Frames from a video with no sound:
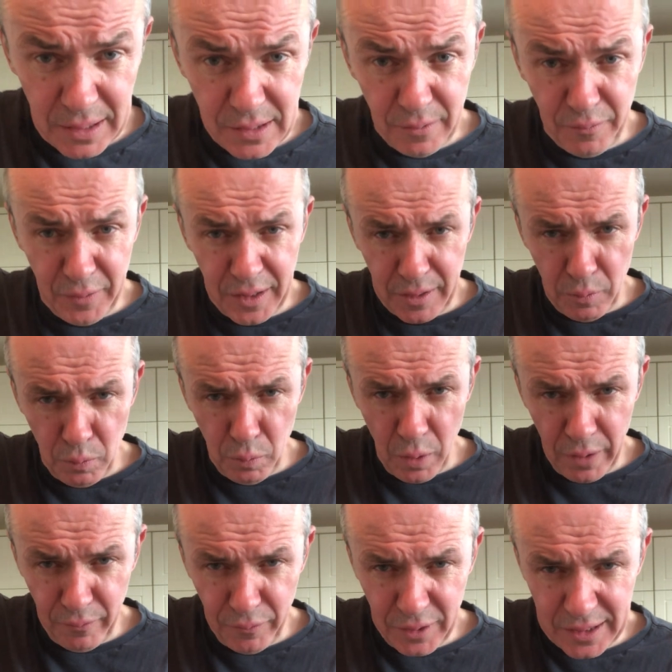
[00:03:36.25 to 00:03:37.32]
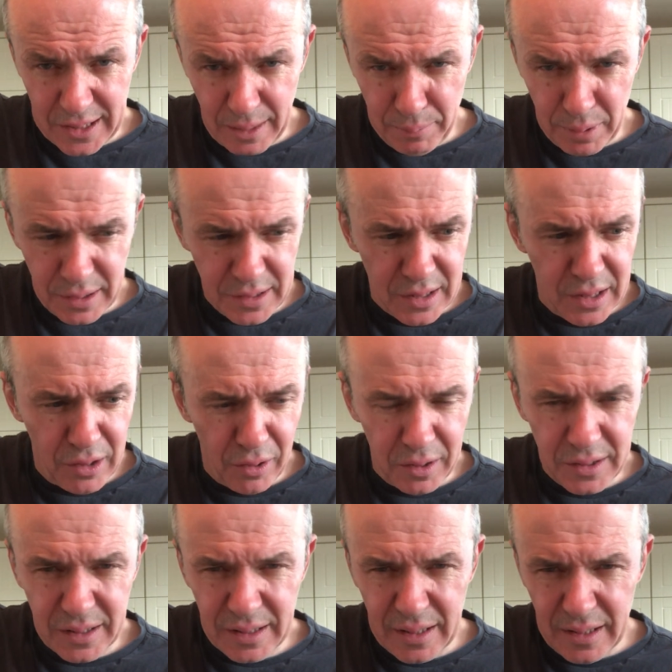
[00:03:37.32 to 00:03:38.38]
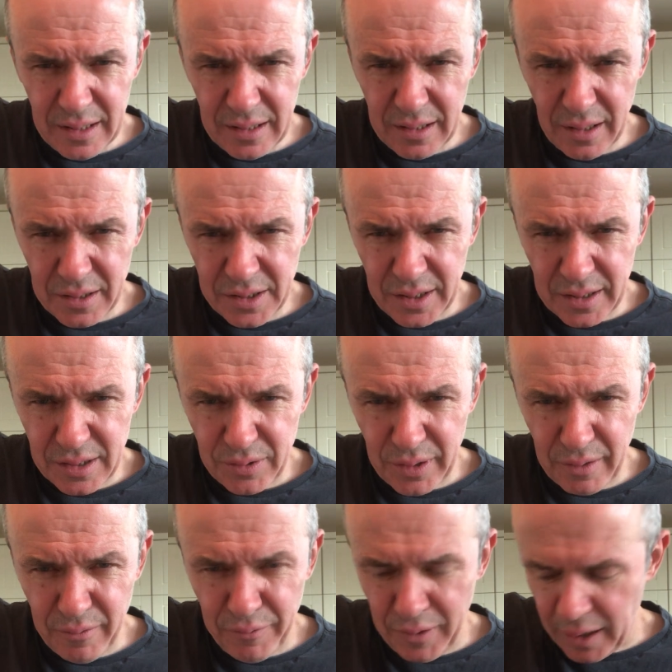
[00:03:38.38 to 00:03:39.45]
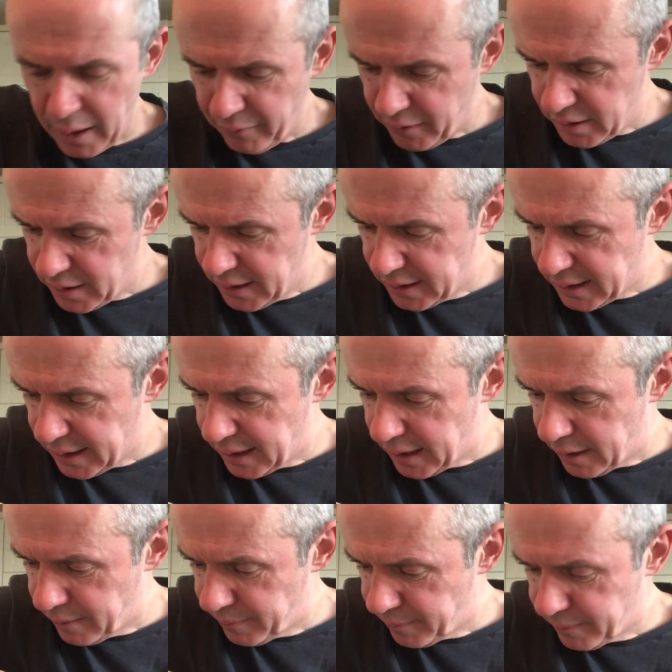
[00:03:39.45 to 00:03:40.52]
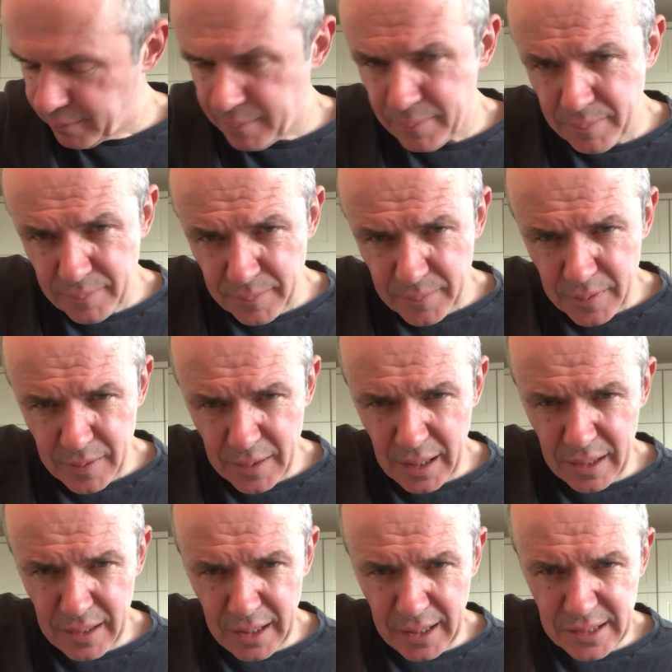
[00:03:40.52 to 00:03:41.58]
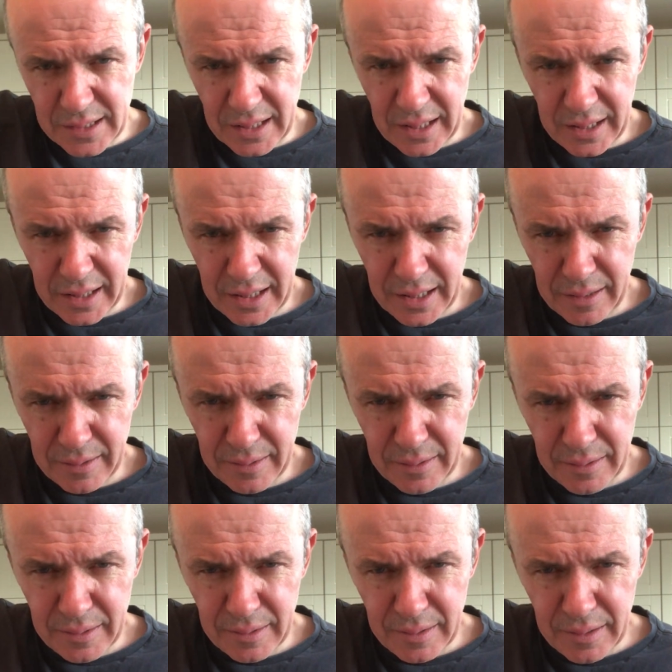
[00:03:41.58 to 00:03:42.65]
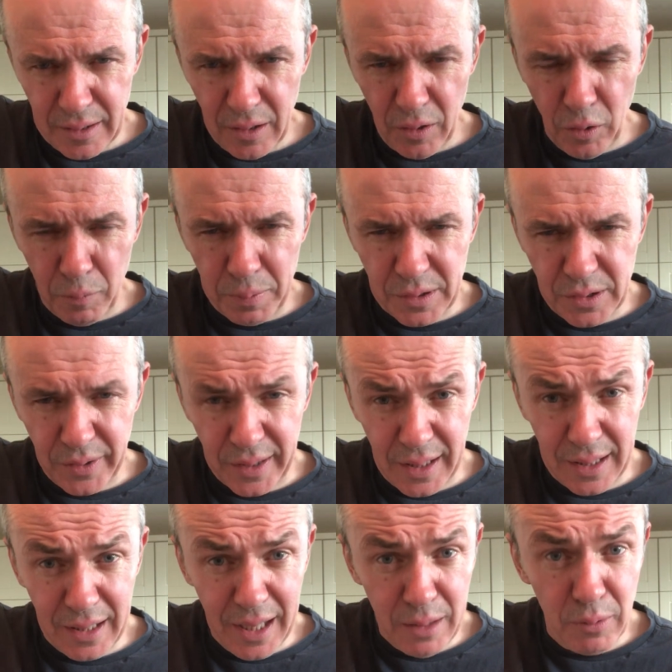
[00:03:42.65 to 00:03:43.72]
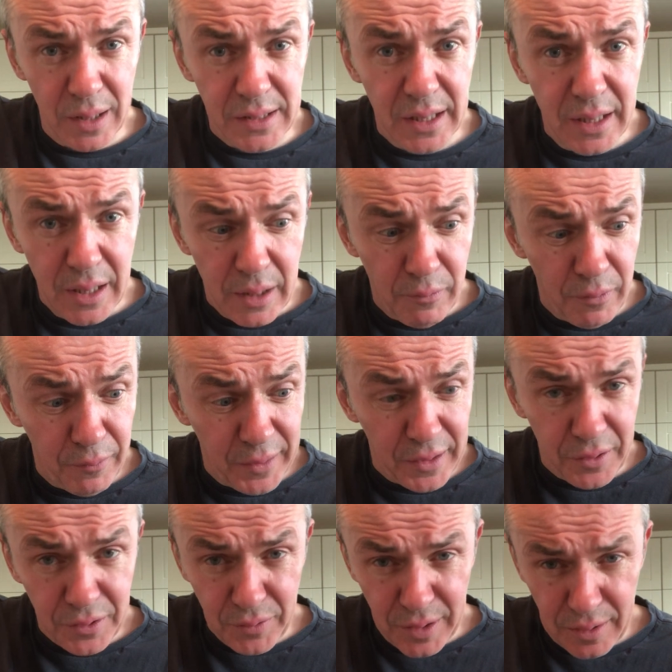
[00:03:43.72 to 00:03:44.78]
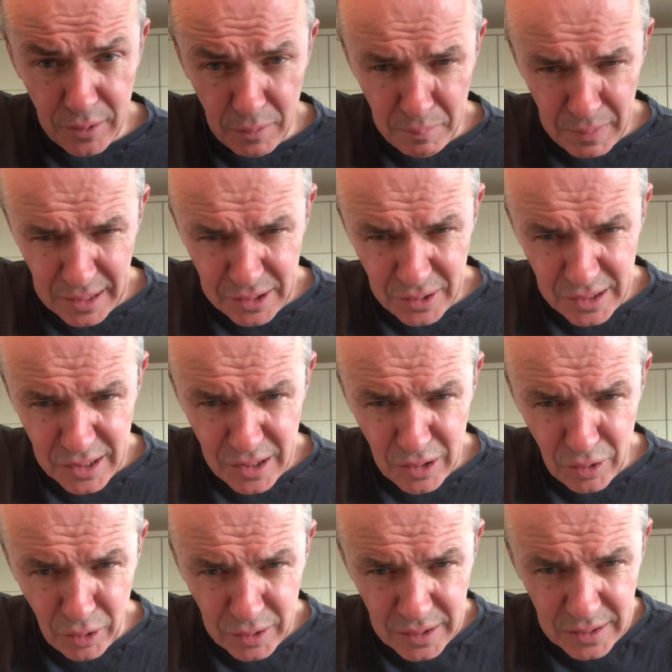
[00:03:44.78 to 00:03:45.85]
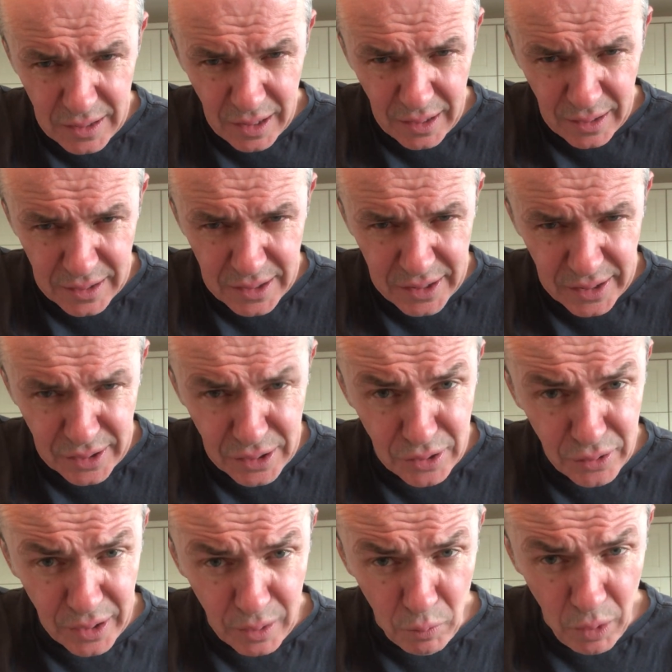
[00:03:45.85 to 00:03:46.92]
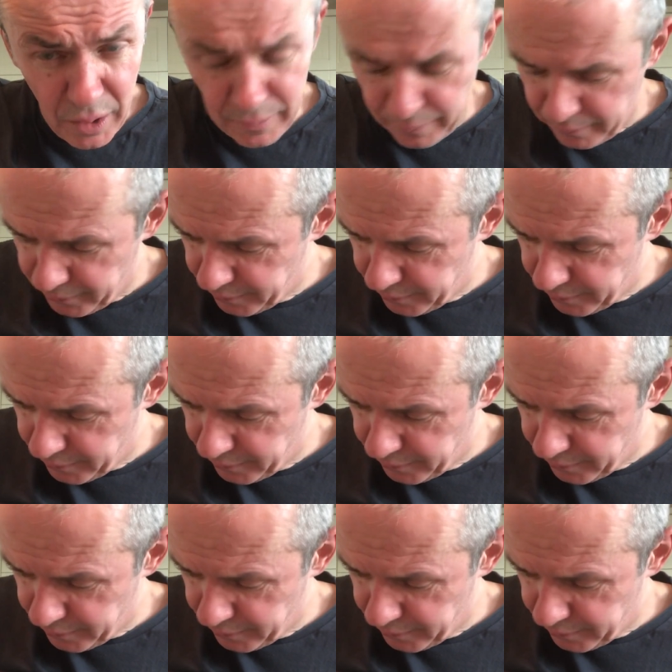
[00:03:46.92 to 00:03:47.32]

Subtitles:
So finger 1, for example, is not touching string 5 because you need to hear that nice clear open string. And likewise, the finger 3, don't make sure it's not touching string 1.